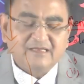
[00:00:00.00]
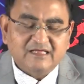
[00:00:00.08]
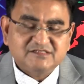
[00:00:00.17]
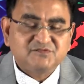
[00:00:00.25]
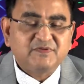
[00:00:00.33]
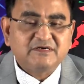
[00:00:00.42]

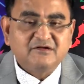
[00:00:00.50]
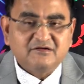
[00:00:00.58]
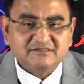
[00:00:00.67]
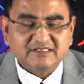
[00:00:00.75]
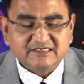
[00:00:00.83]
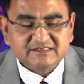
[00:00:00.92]
last but
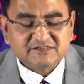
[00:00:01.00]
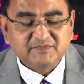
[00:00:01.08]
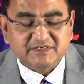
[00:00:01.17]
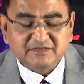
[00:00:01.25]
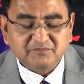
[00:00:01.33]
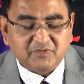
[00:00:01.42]
not the least
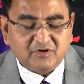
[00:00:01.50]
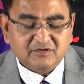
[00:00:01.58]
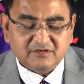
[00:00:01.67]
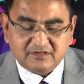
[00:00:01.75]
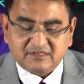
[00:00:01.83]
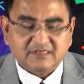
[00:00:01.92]
but
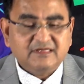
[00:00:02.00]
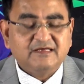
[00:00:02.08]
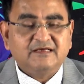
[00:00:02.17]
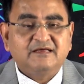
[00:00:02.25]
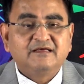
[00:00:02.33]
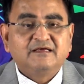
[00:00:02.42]
important
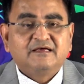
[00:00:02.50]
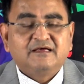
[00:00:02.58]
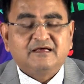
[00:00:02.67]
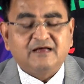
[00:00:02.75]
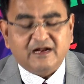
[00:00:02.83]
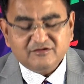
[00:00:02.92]

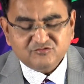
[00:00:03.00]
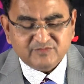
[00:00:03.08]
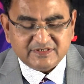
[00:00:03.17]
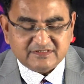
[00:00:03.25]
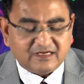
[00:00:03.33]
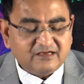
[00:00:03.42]

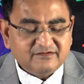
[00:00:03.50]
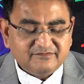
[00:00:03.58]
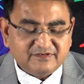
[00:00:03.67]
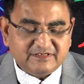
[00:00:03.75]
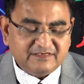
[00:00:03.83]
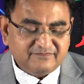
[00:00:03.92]
argument
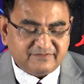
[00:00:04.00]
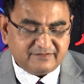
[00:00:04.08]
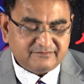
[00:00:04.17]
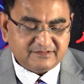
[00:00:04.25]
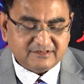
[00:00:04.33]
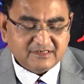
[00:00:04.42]
however in
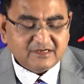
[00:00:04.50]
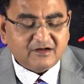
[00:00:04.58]
favor